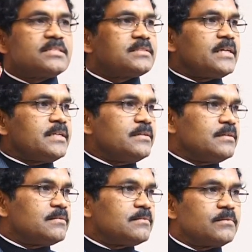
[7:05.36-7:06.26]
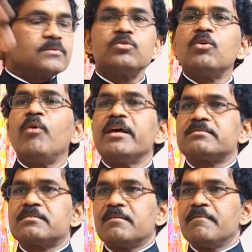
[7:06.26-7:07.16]
is setting to the
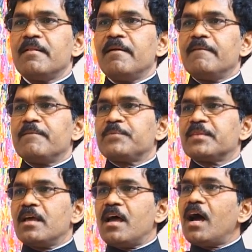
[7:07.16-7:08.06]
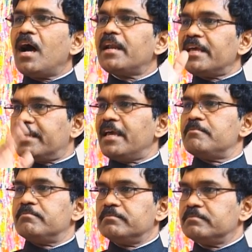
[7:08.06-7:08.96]
west. And I
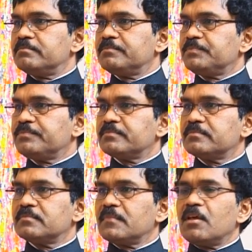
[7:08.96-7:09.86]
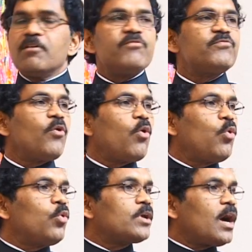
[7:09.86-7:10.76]
came.
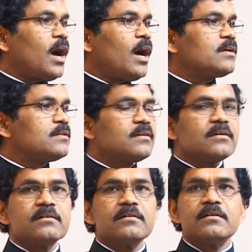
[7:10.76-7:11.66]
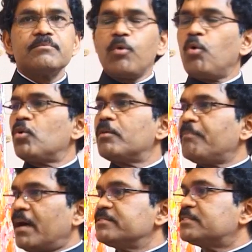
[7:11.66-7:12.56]
4
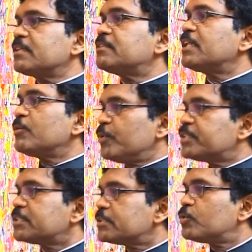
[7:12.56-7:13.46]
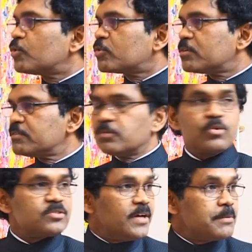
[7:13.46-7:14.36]
months and 3 weeks it took. It
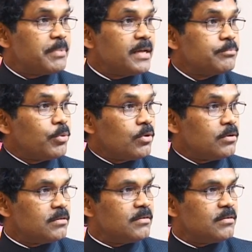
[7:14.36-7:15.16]
was very painful.